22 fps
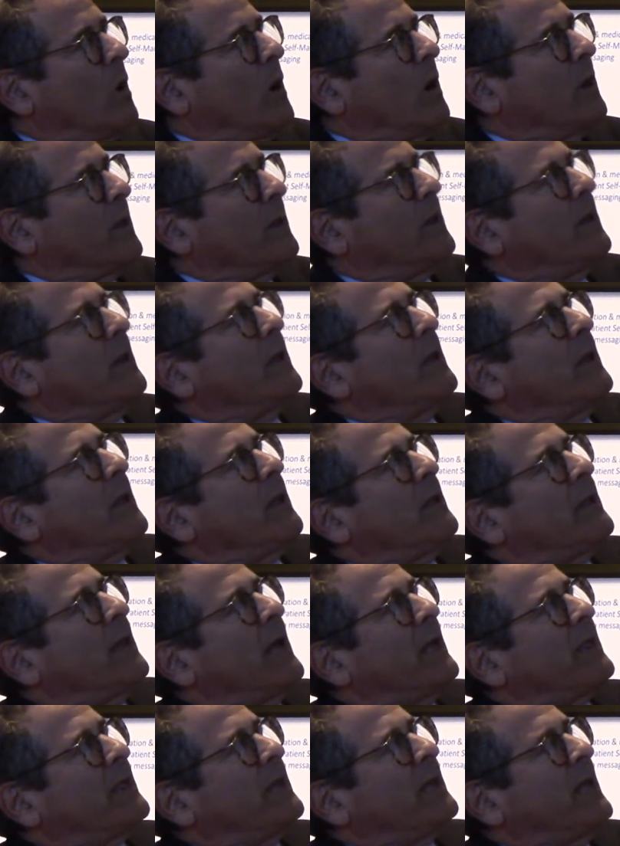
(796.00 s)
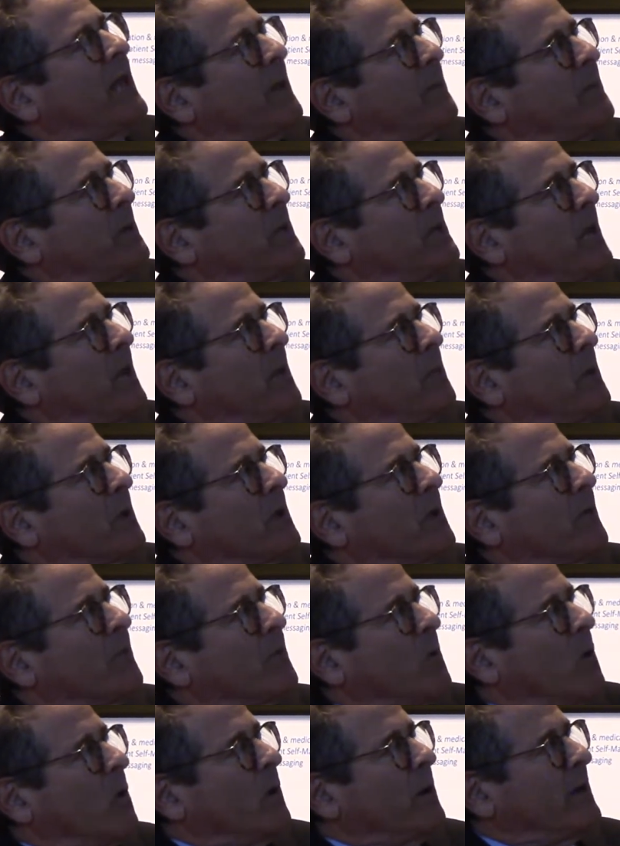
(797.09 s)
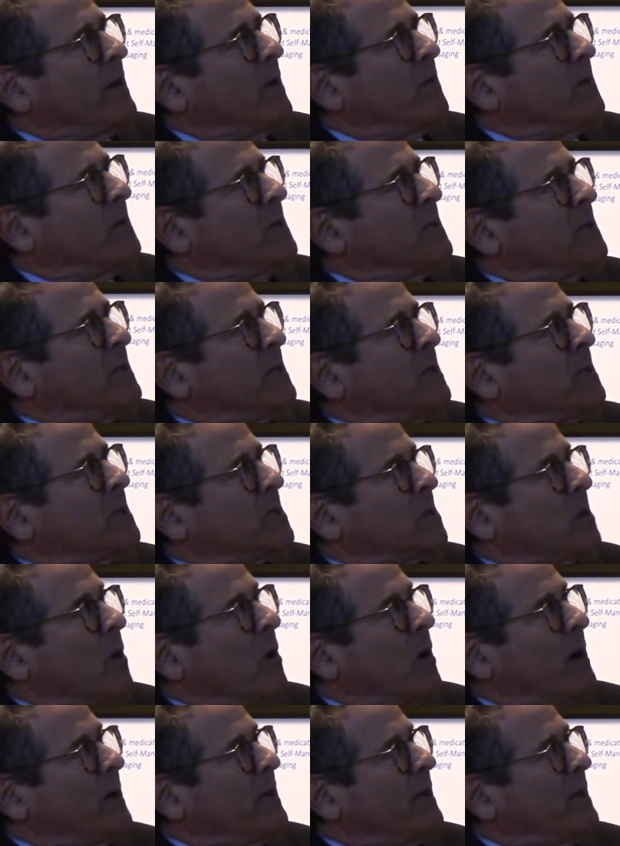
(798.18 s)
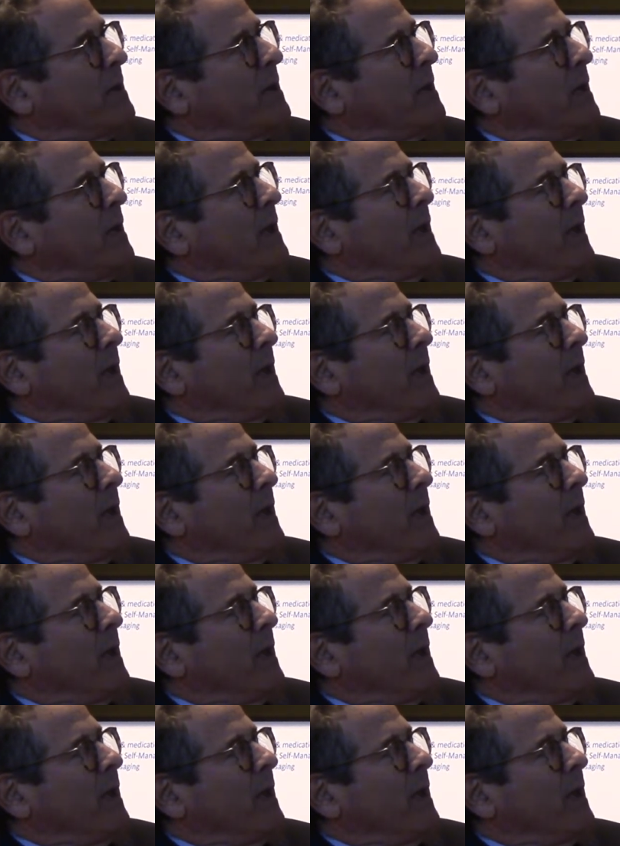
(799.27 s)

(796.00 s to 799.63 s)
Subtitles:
I that the epidemic of coronary disease started.